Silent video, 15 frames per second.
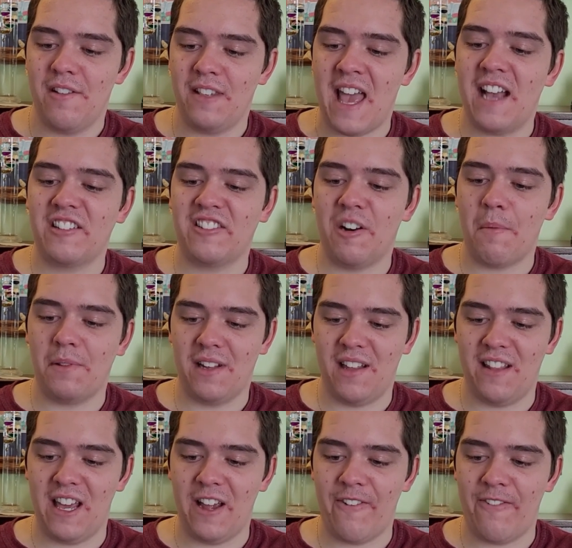excerpts I
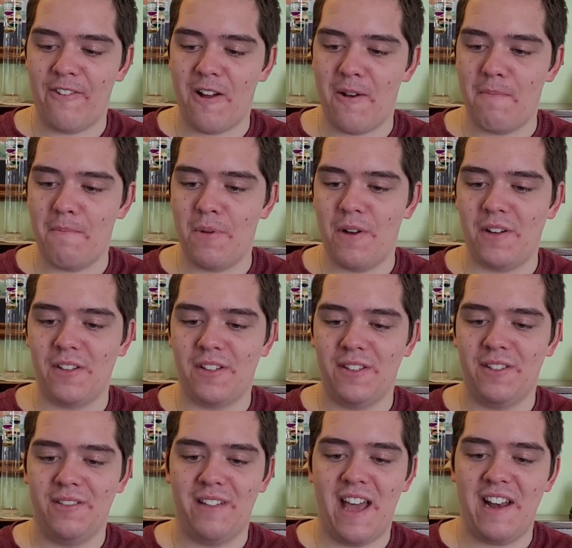like from books.
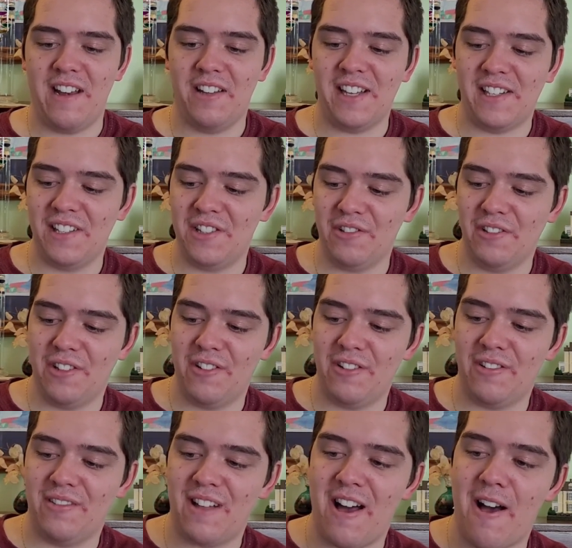I just like to do
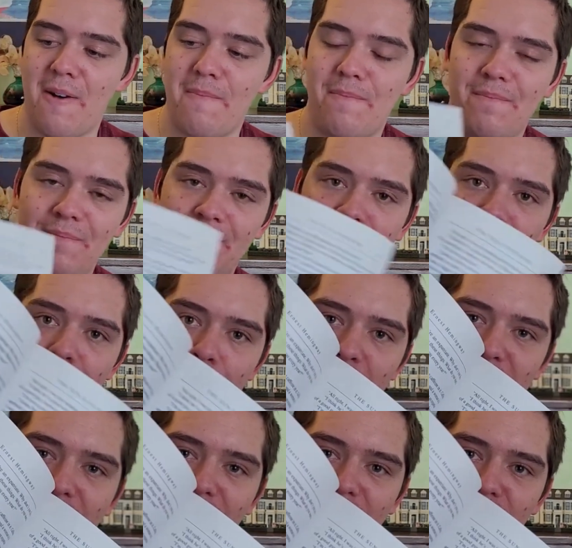little
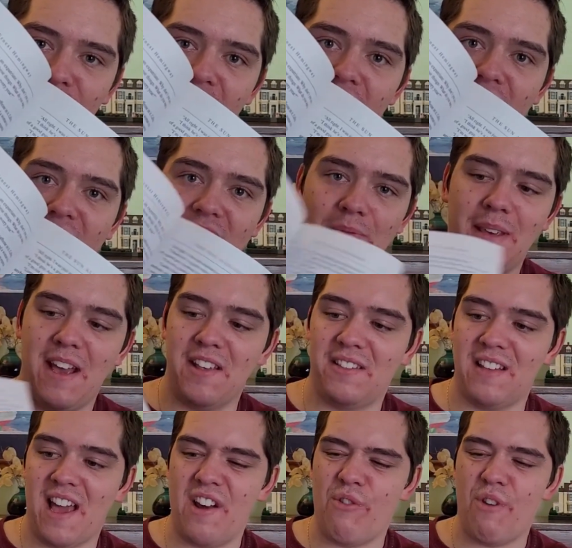pencil drawings
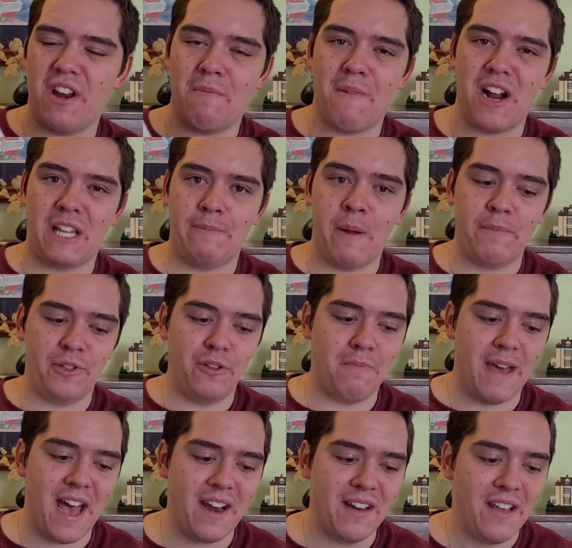because I don't want to mark them up too
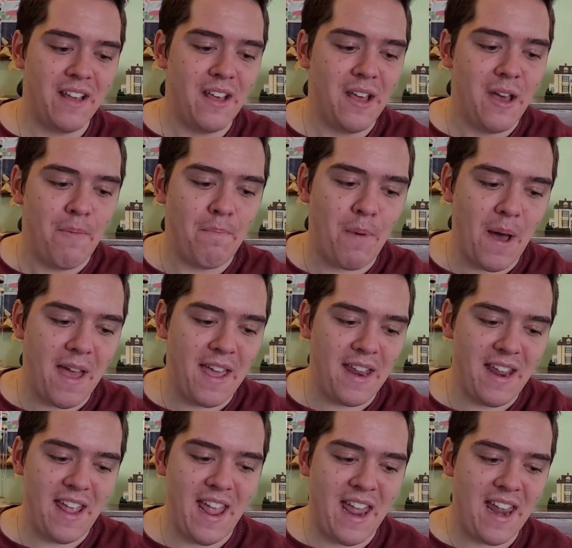bad,
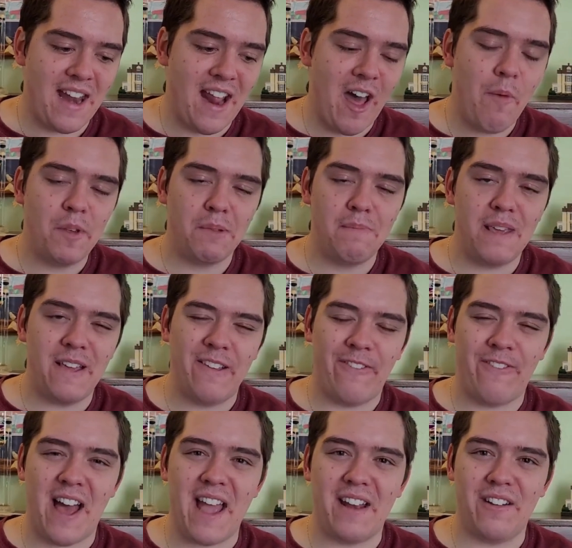but it helps me
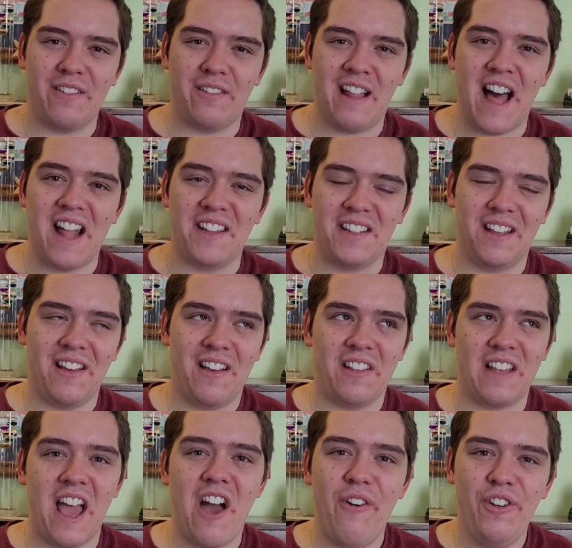find lines
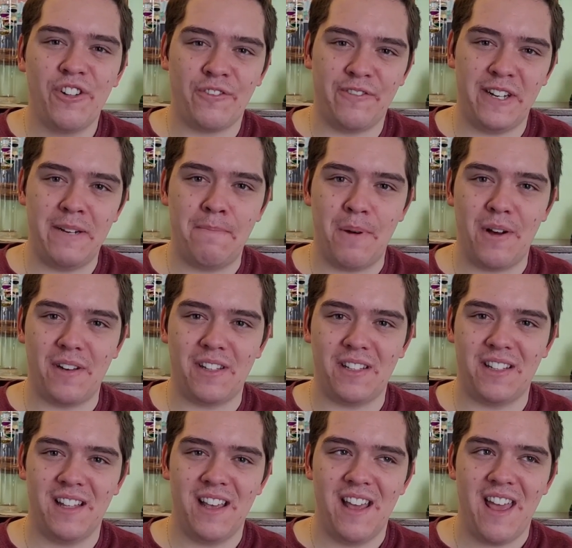because I always read
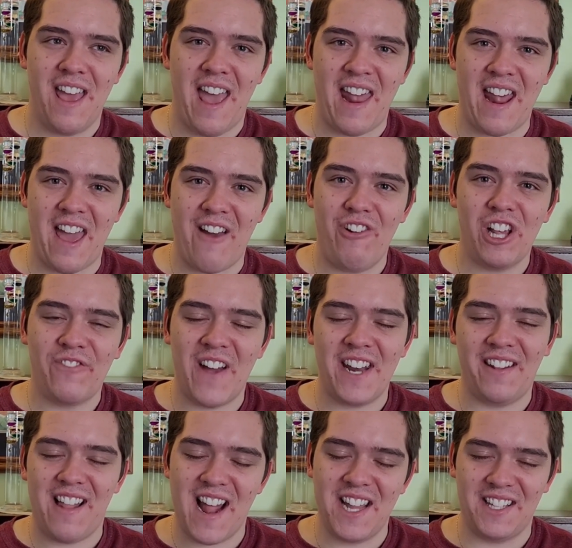books and I always
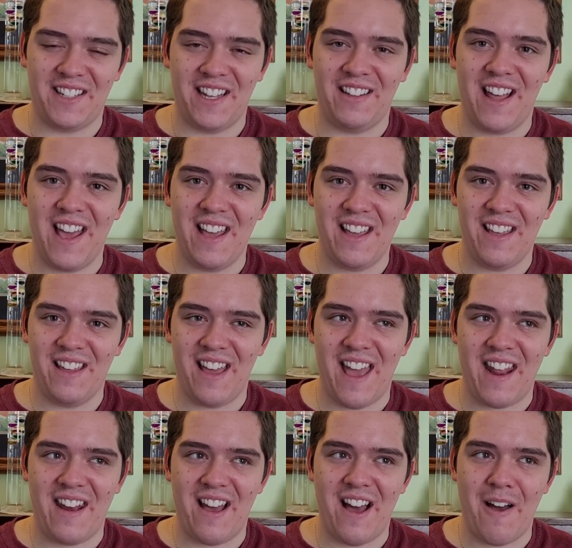find lines that I like.
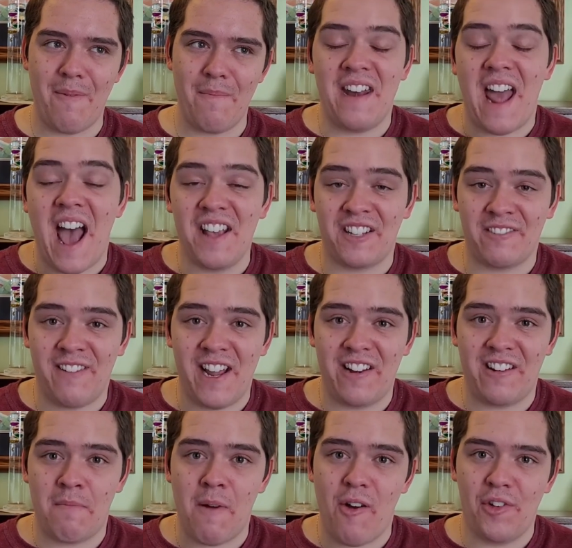And as a
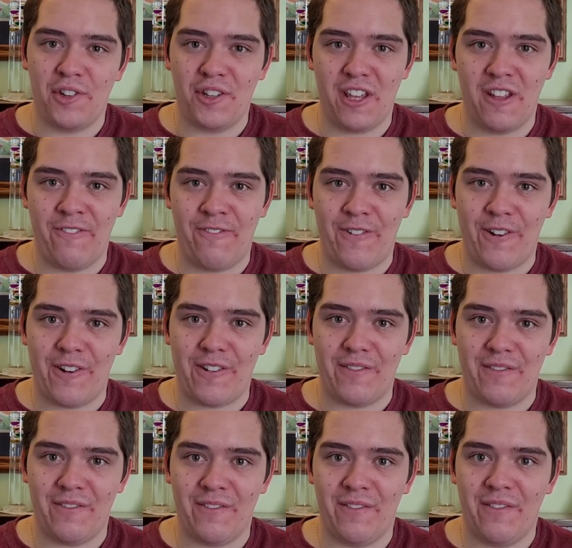writer, I'm always looking for